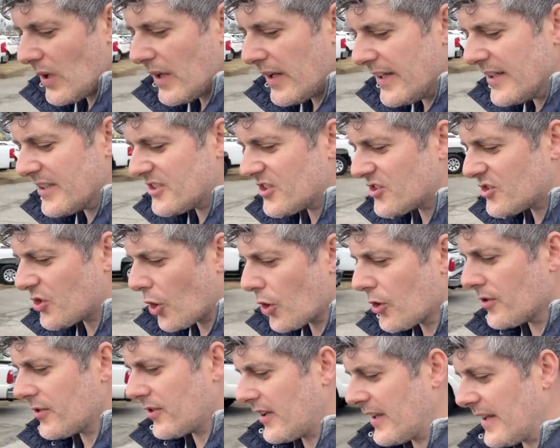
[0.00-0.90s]
it's
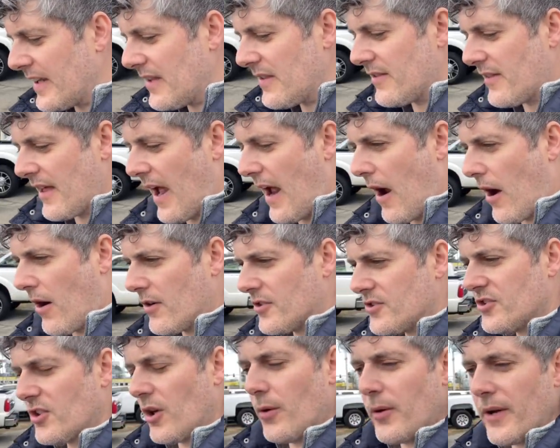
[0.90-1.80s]
certainly there.
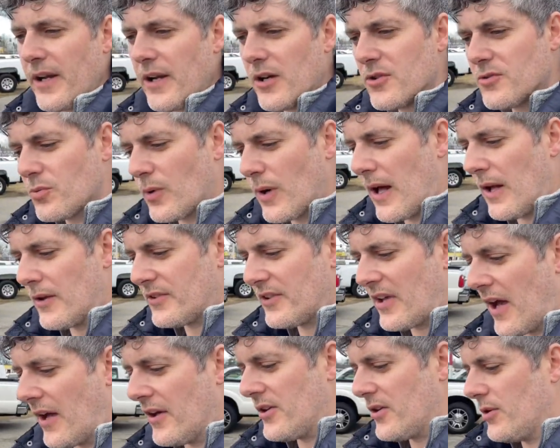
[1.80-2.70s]
So here's what I'll
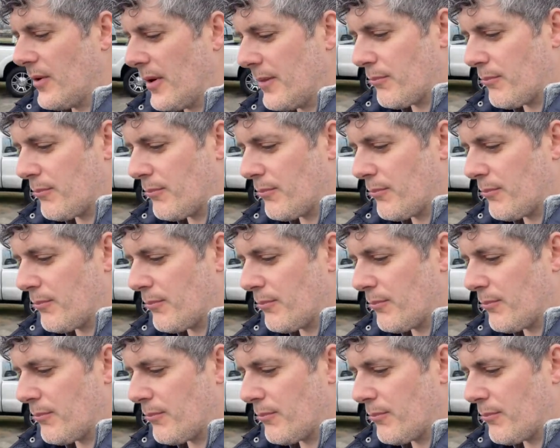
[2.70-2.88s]
tell you in